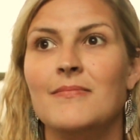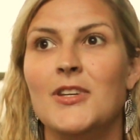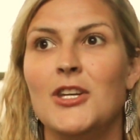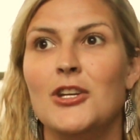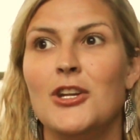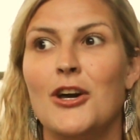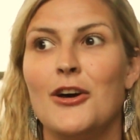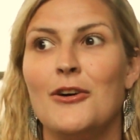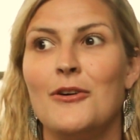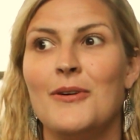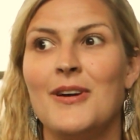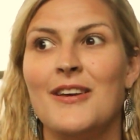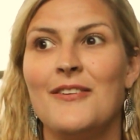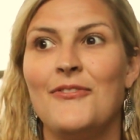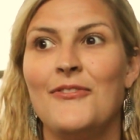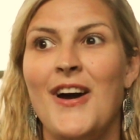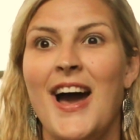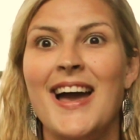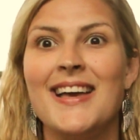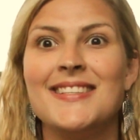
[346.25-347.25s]

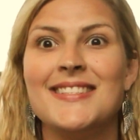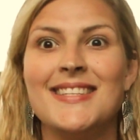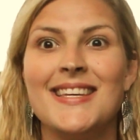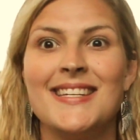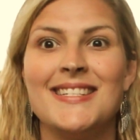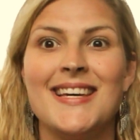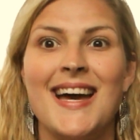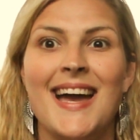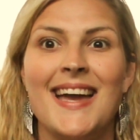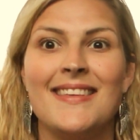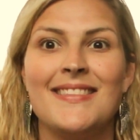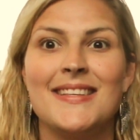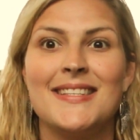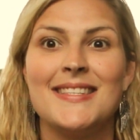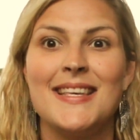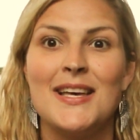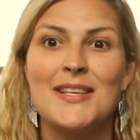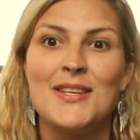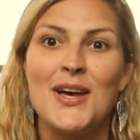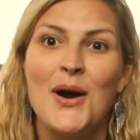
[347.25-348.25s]
if I see a diet that
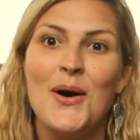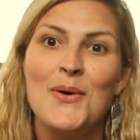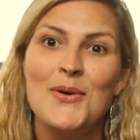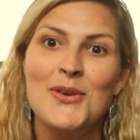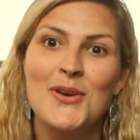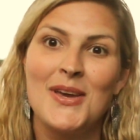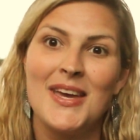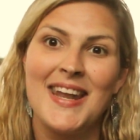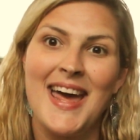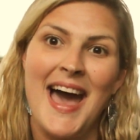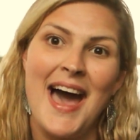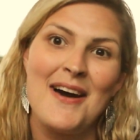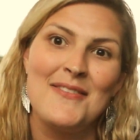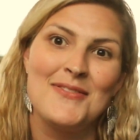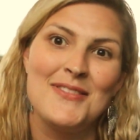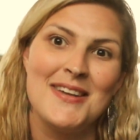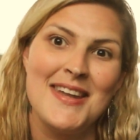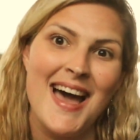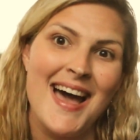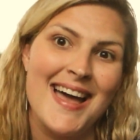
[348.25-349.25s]
says, oh, you can
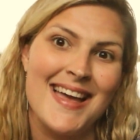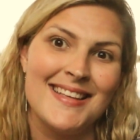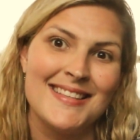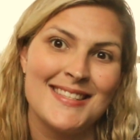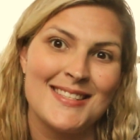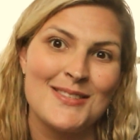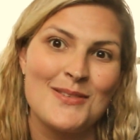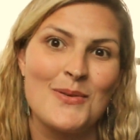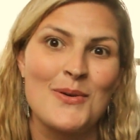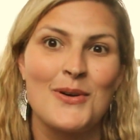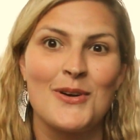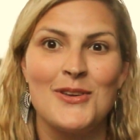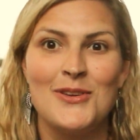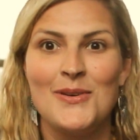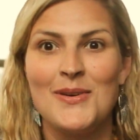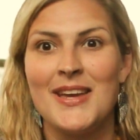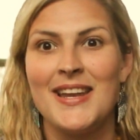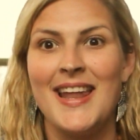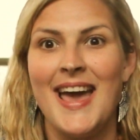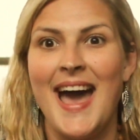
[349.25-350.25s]
have nuts or
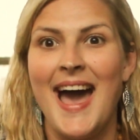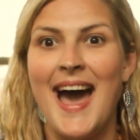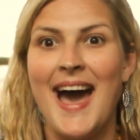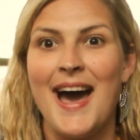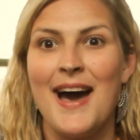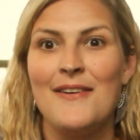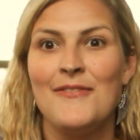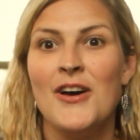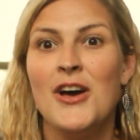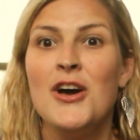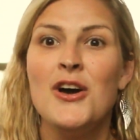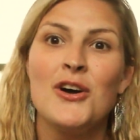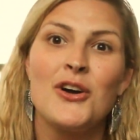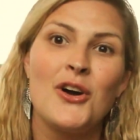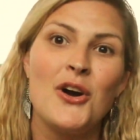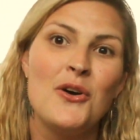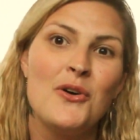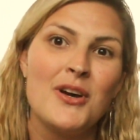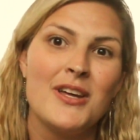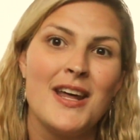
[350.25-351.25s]
you can have
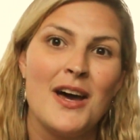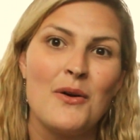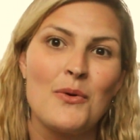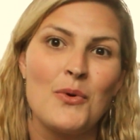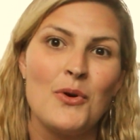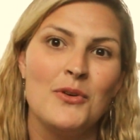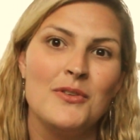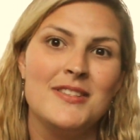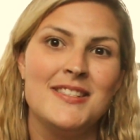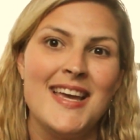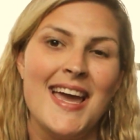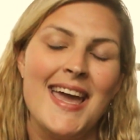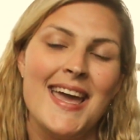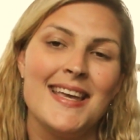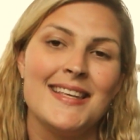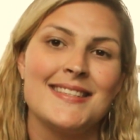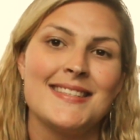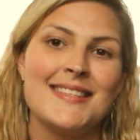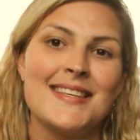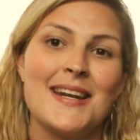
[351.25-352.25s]
coconut rolled
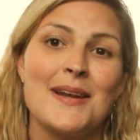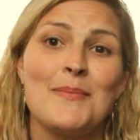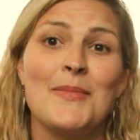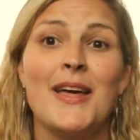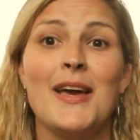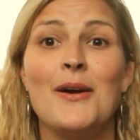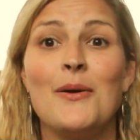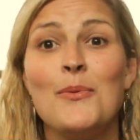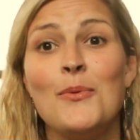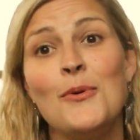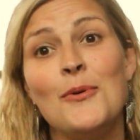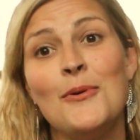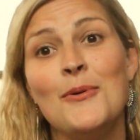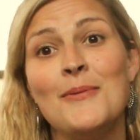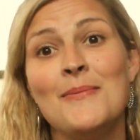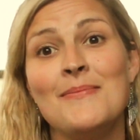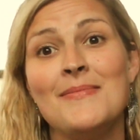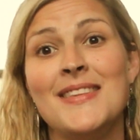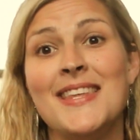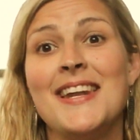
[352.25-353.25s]
dates, I'm like,
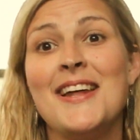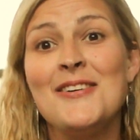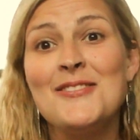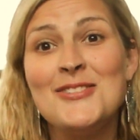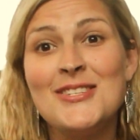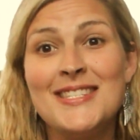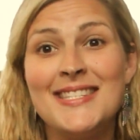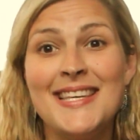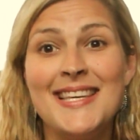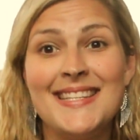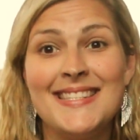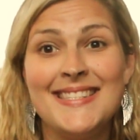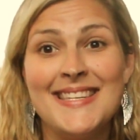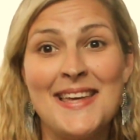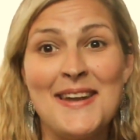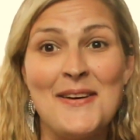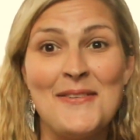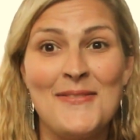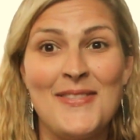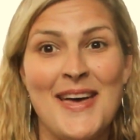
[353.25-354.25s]
well, then I'll just eat
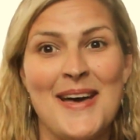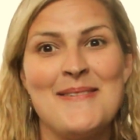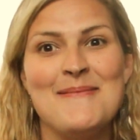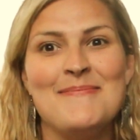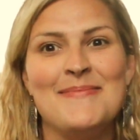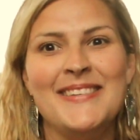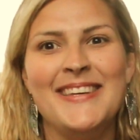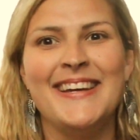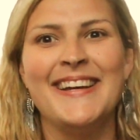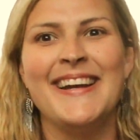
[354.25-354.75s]
10 of them,